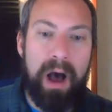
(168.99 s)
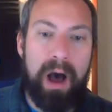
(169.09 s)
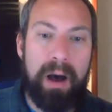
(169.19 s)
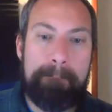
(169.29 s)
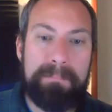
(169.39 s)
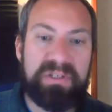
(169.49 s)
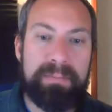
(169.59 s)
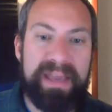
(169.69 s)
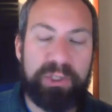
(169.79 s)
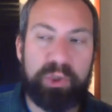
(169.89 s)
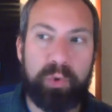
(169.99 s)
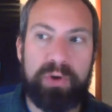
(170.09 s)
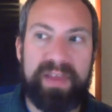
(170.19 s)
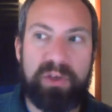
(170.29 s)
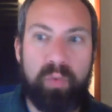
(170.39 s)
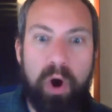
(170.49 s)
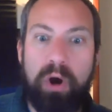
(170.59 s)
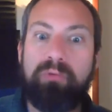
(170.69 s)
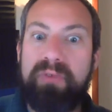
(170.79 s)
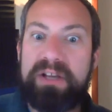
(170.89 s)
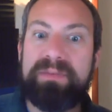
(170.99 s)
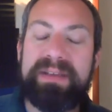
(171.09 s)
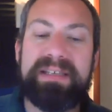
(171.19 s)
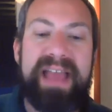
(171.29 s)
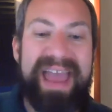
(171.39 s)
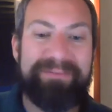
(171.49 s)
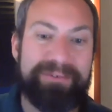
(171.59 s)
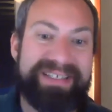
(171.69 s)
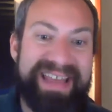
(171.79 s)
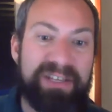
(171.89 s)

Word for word: um, to make sure that you are regimented every day.